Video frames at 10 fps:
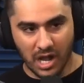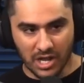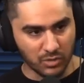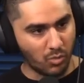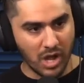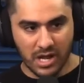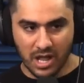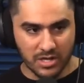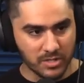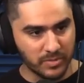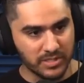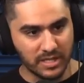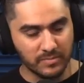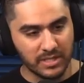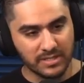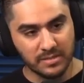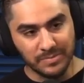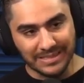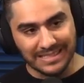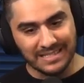100%, because the
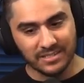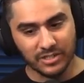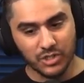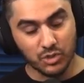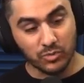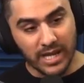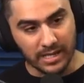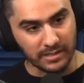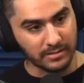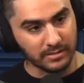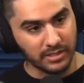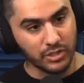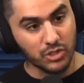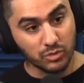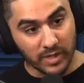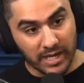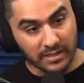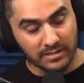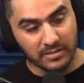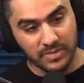police are trained. They're
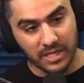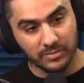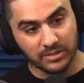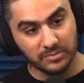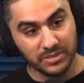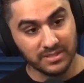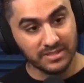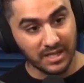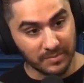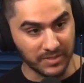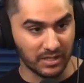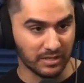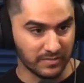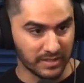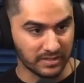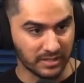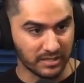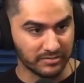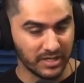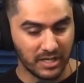trained to be able to put a stop to all of this
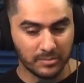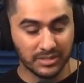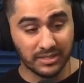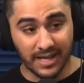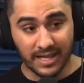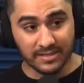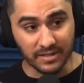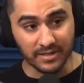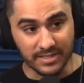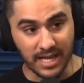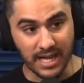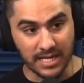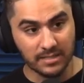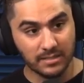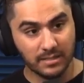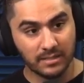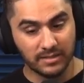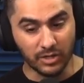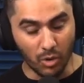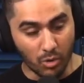stuff, but their hands are tied.
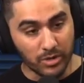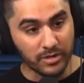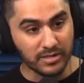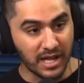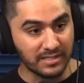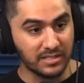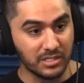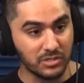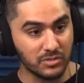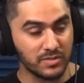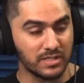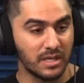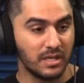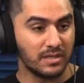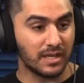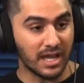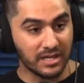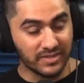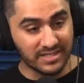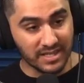They're ordered not to use the
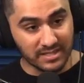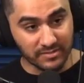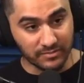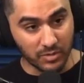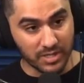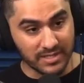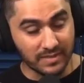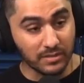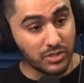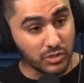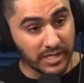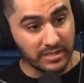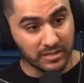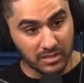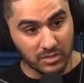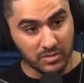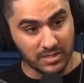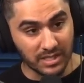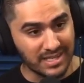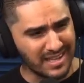kind of excessive force that they're trained to
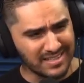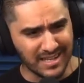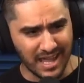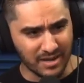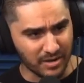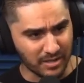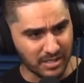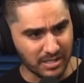use against anarchy.